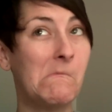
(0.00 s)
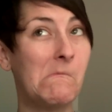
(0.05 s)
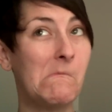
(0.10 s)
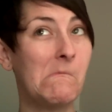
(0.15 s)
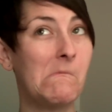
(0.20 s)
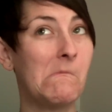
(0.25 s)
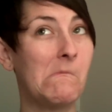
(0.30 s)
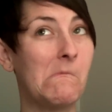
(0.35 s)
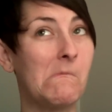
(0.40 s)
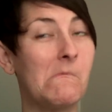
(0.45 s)

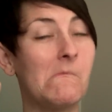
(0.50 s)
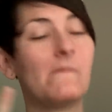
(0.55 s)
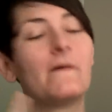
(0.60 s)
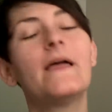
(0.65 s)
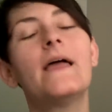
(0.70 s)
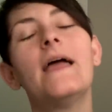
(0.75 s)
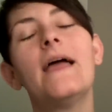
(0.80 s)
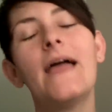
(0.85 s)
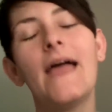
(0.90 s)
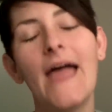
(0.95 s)
Hmm.
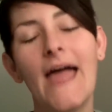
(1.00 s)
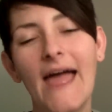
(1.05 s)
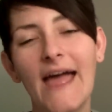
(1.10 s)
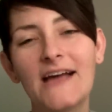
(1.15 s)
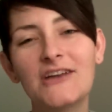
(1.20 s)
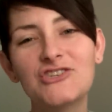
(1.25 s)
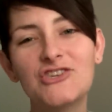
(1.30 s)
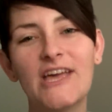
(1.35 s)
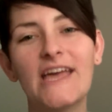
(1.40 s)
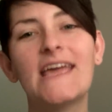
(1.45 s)

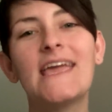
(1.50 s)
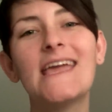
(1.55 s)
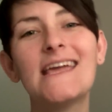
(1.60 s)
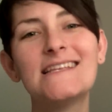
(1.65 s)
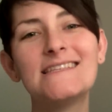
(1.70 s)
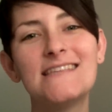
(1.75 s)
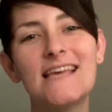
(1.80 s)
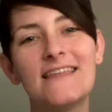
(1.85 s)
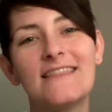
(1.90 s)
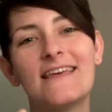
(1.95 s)
Actually, I
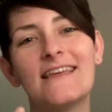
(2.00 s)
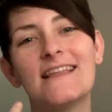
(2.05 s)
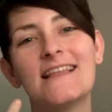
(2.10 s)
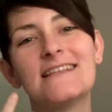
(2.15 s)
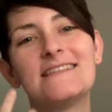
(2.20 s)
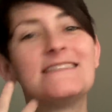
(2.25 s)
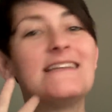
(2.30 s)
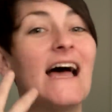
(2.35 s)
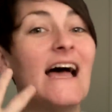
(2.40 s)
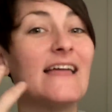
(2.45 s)
can't say that
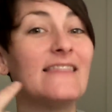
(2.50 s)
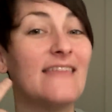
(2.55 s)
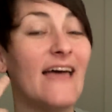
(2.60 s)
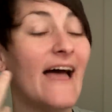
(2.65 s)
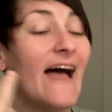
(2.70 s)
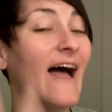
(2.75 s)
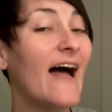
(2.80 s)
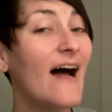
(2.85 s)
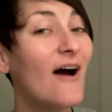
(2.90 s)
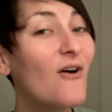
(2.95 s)
it's not
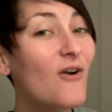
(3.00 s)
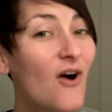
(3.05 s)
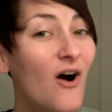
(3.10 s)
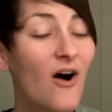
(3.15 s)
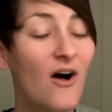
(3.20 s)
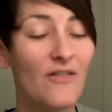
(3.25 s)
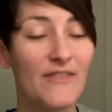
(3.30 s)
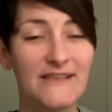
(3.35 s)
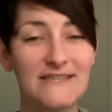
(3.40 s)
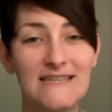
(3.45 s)
that
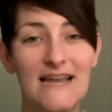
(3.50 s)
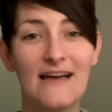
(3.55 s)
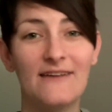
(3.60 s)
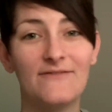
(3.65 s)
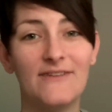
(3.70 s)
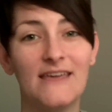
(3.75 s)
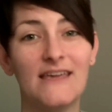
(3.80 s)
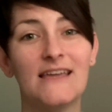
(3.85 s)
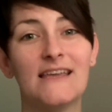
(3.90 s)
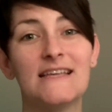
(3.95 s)
alcohol that's
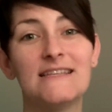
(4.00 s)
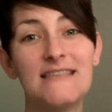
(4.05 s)
not vegan.